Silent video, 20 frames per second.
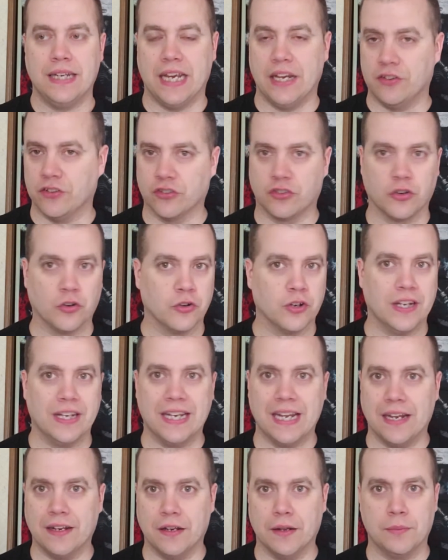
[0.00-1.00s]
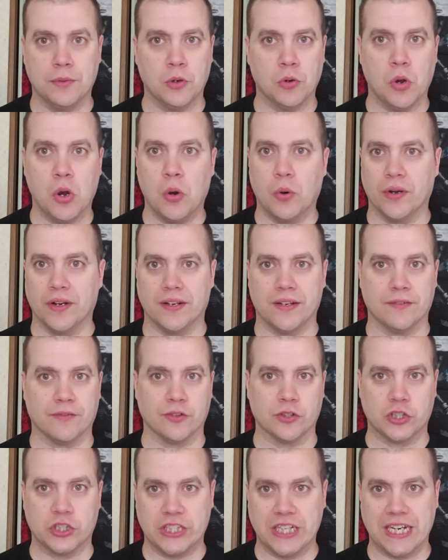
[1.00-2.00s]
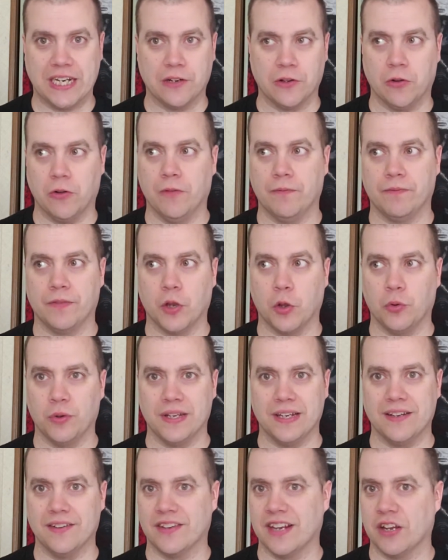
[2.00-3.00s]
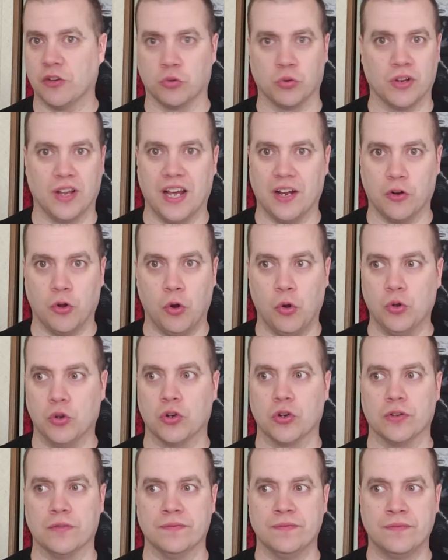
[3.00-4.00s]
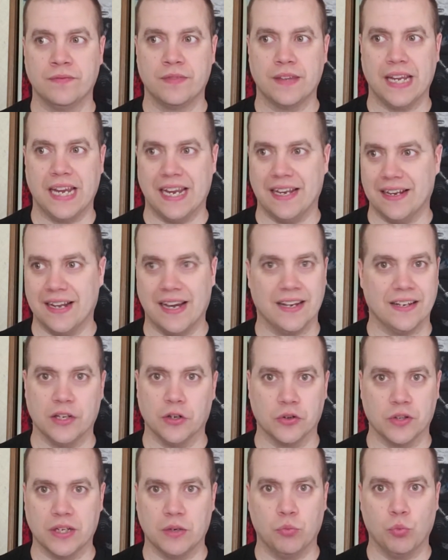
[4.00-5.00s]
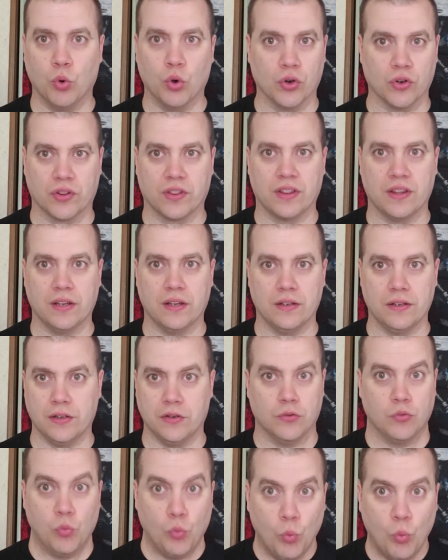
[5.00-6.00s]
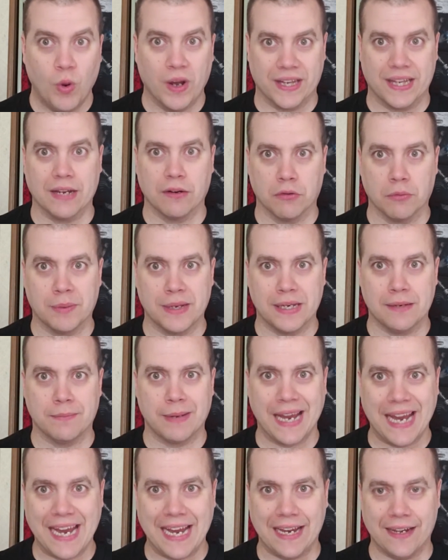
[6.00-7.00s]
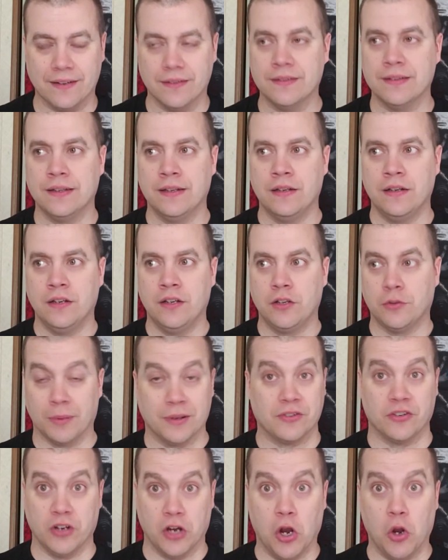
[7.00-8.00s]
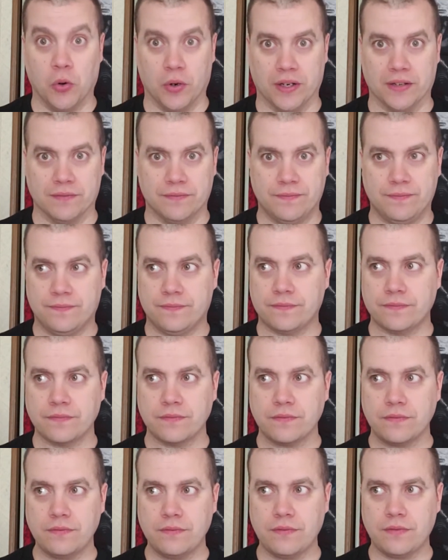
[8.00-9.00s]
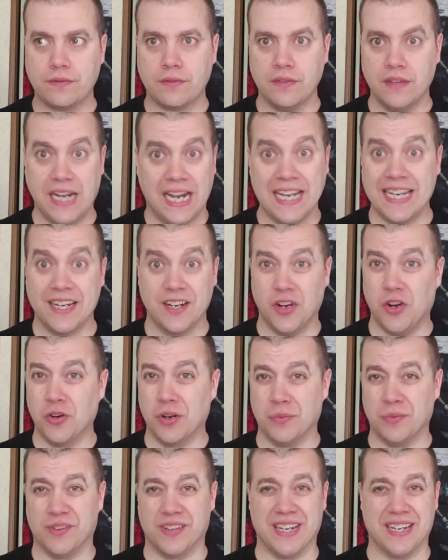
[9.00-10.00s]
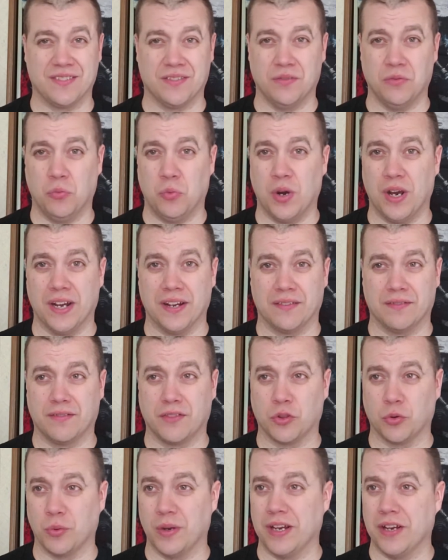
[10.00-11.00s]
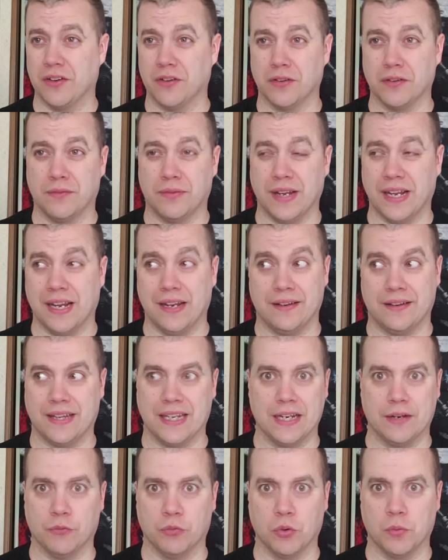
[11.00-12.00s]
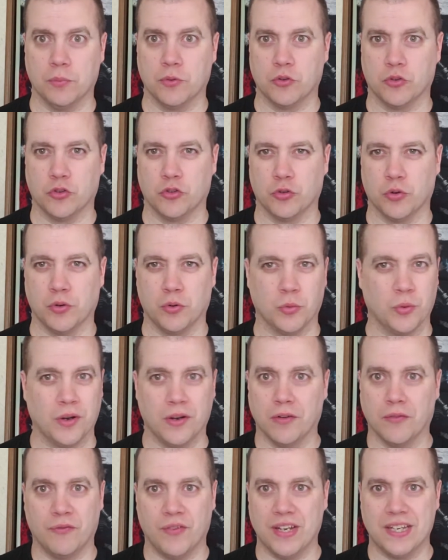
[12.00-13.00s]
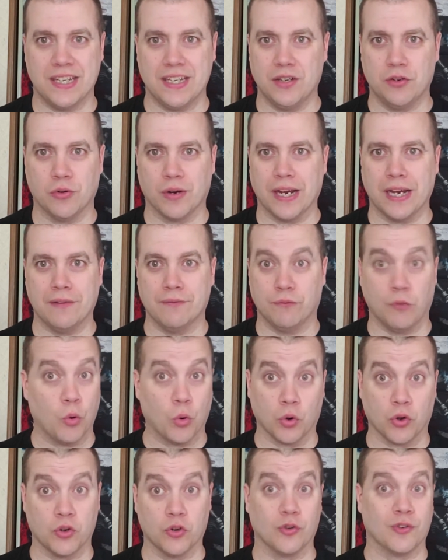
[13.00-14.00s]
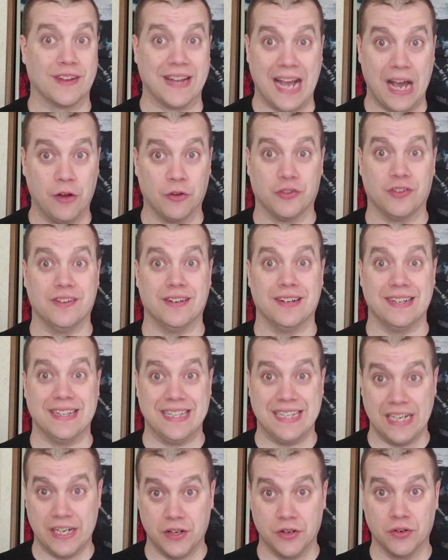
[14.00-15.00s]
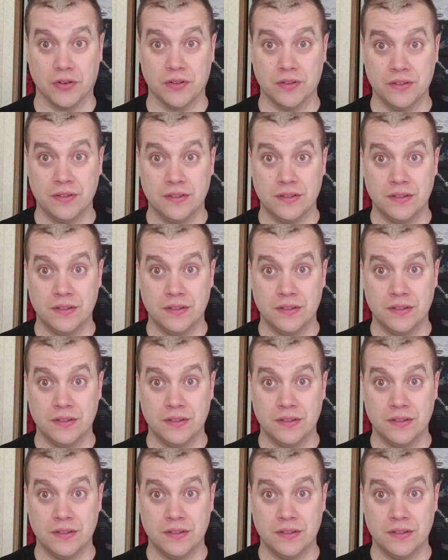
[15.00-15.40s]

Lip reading: It just turned into NWO on a different channel, only these guys were a lot older and not nearly worth what they were being paid. Especially Hogan. I think Hogan was getting, what, 300, I think if rumors are true, 350 grand, 400,000 a year.